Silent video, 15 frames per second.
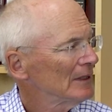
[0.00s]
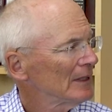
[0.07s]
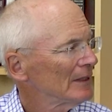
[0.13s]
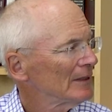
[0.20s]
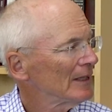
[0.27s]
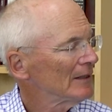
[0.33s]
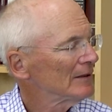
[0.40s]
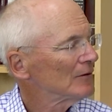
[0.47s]

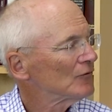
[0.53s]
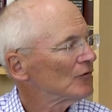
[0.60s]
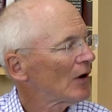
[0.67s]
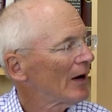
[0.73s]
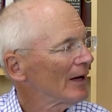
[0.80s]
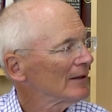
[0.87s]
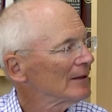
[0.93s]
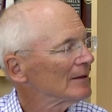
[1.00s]
And they
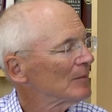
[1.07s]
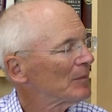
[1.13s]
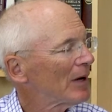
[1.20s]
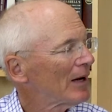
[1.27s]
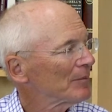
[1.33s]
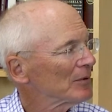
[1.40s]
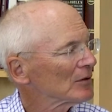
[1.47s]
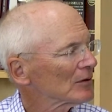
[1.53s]
divided the
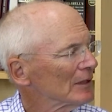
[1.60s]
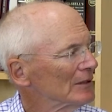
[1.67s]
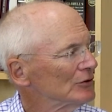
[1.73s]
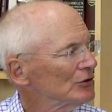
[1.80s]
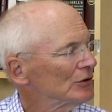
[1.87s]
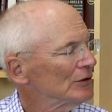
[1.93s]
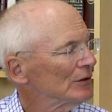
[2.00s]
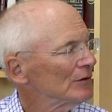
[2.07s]

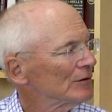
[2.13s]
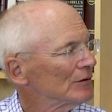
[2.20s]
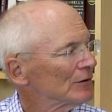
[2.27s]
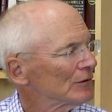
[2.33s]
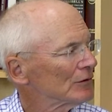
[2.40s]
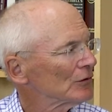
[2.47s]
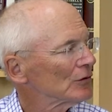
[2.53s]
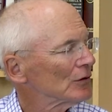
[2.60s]
population into
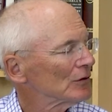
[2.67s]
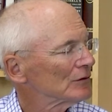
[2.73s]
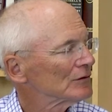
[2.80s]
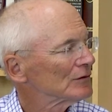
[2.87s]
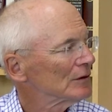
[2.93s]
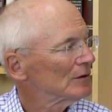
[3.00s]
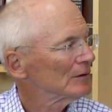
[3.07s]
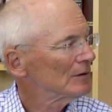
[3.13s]

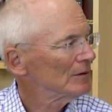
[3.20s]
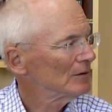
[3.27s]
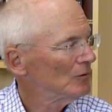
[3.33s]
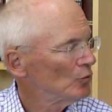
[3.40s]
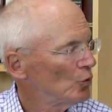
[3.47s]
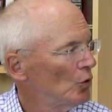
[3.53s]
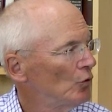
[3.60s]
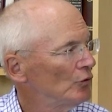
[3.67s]
thirds, the
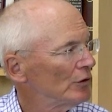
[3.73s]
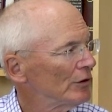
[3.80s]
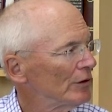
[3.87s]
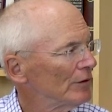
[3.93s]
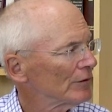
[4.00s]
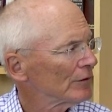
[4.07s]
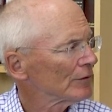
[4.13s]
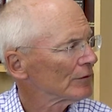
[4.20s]
wounded
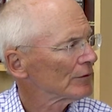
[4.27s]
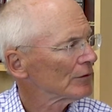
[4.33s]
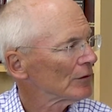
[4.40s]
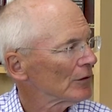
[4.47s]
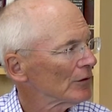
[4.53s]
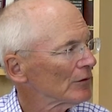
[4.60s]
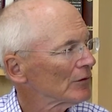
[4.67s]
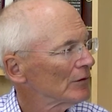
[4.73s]
into
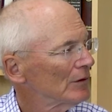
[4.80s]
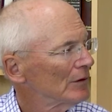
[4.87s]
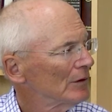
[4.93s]
thirds.